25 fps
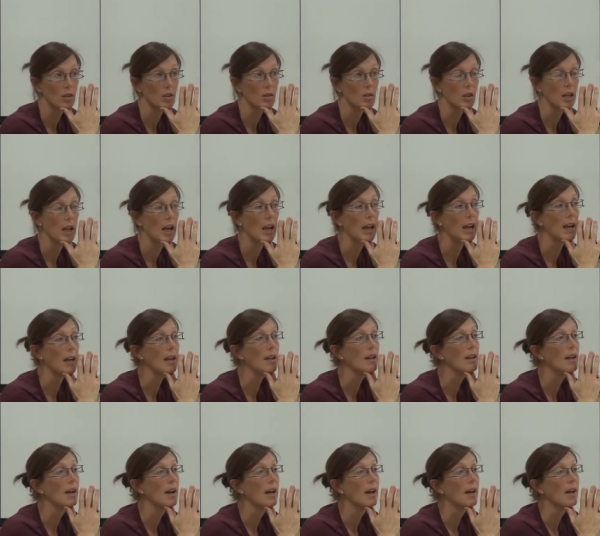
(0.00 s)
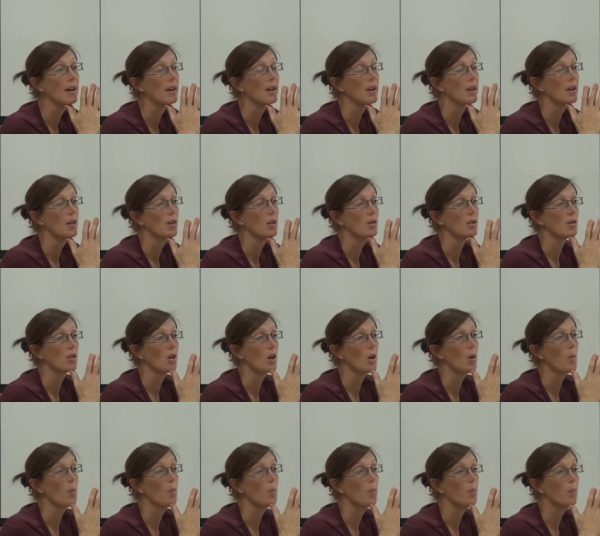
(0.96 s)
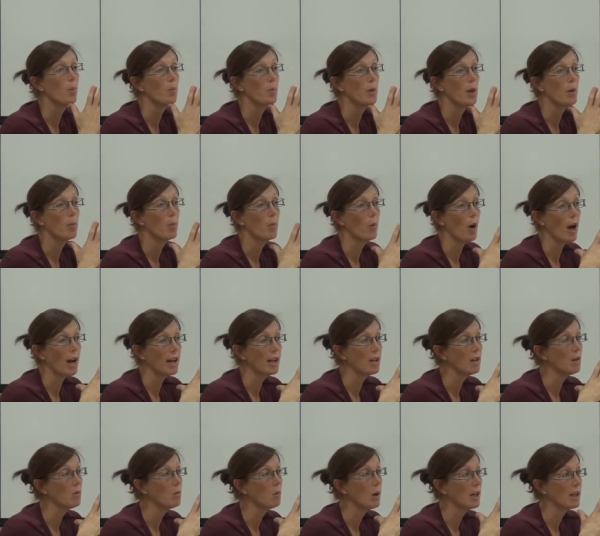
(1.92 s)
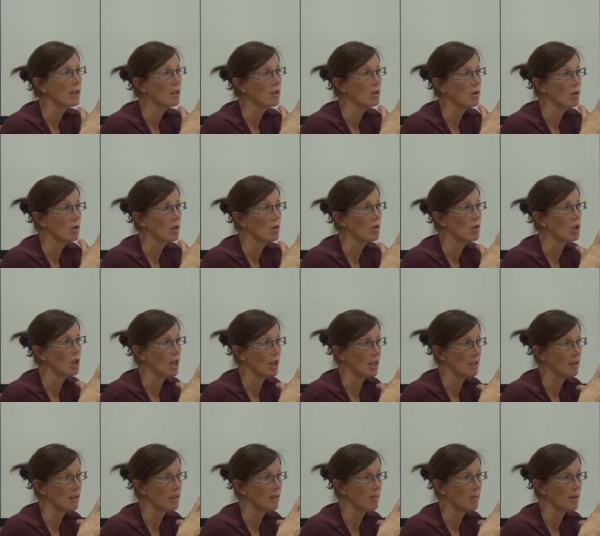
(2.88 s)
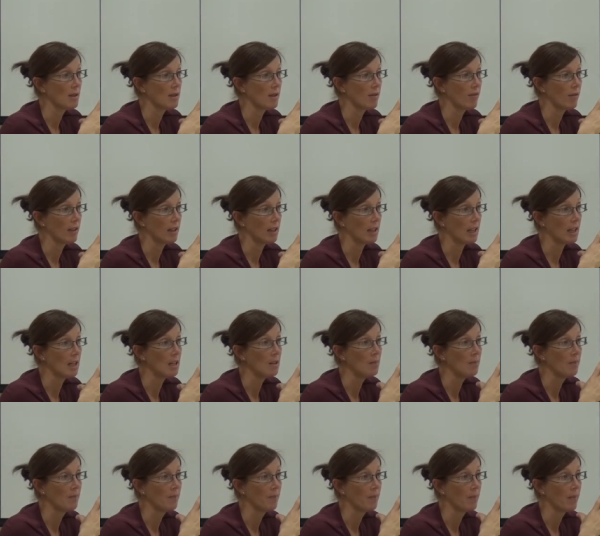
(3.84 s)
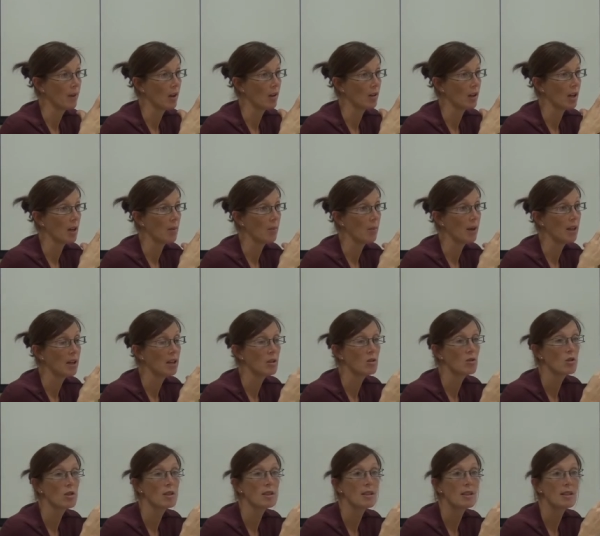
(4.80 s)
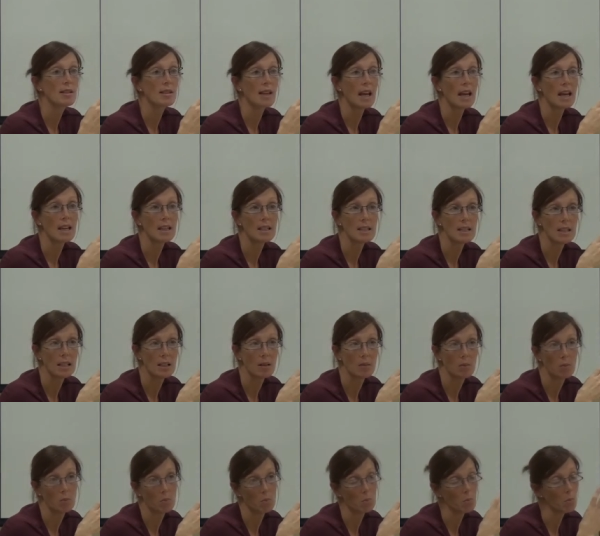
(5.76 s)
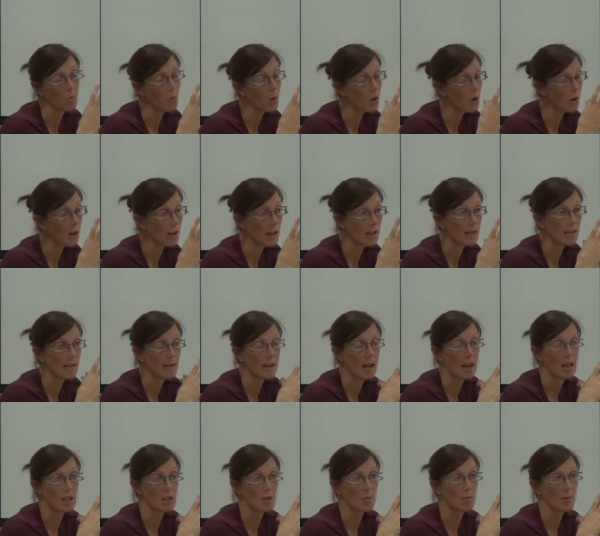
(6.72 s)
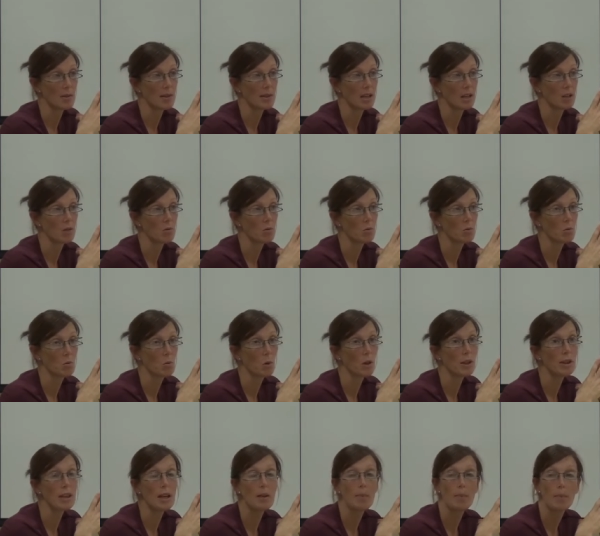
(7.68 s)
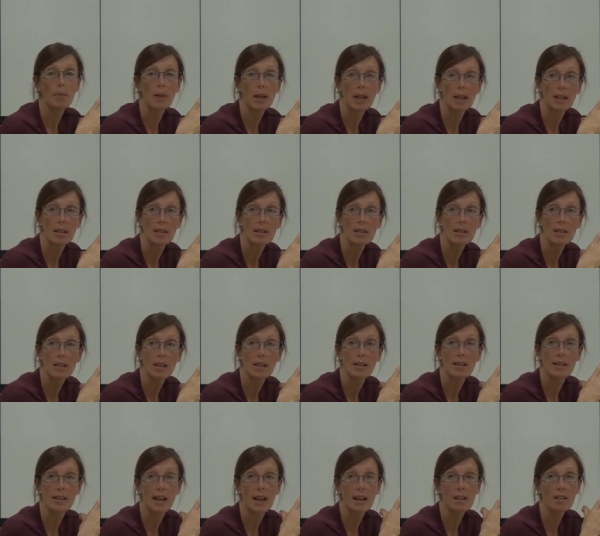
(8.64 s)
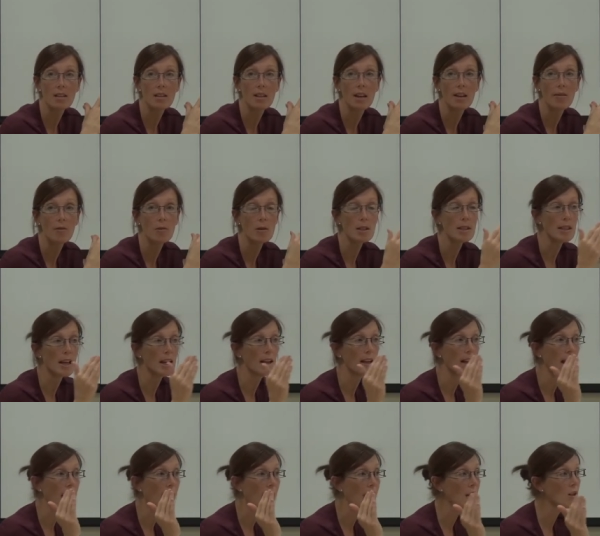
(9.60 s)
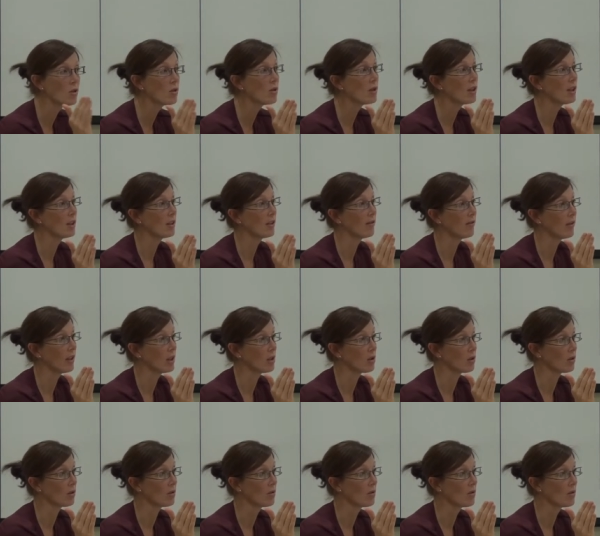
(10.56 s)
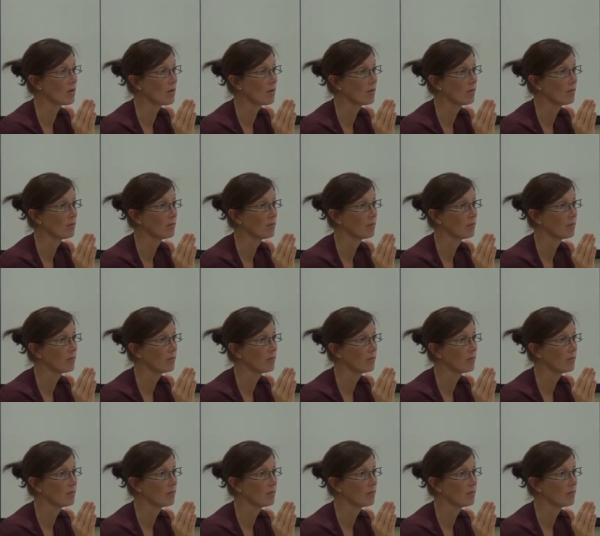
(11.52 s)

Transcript: 8%. Okay, so the BRCA1 and 2 genes specifically, okay, penetrance is 80 more or less 80%. What that means is that if we take 100 individuals